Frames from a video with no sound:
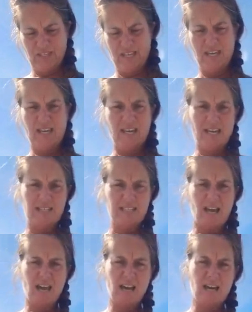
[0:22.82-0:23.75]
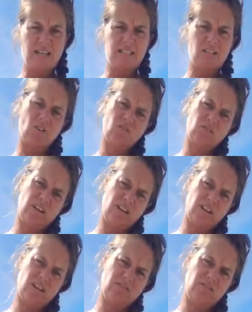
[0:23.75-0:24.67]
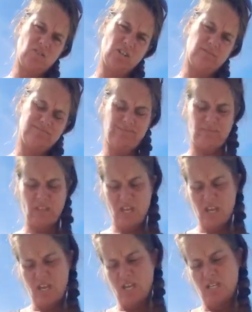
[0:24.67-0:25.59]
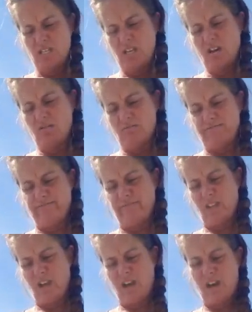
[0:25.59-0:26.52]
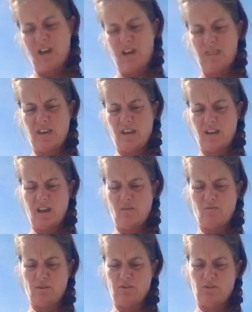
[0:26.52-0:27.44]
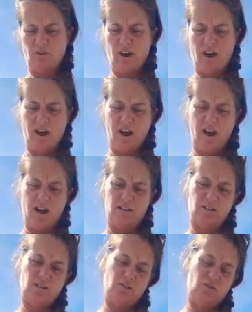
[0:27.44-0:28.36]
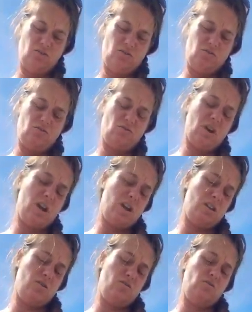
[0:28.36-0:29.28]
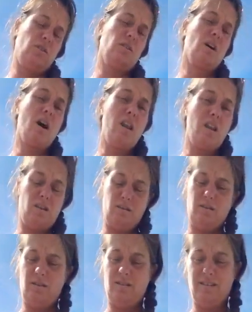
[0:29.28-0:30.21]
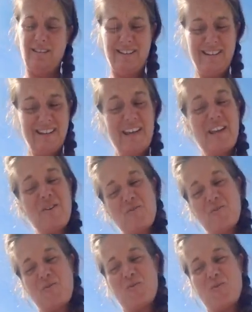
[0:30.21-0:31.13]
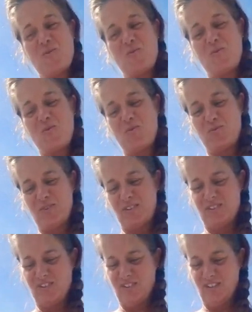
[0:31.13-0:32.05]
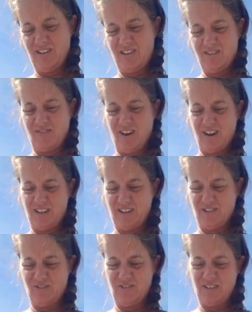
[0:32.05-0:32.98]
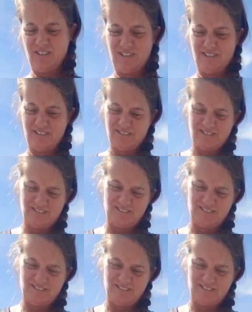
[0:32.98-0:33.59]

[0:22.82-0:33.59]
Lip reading: And I don't have a drill. So, I think I will try to do a unina. To see if I could do this,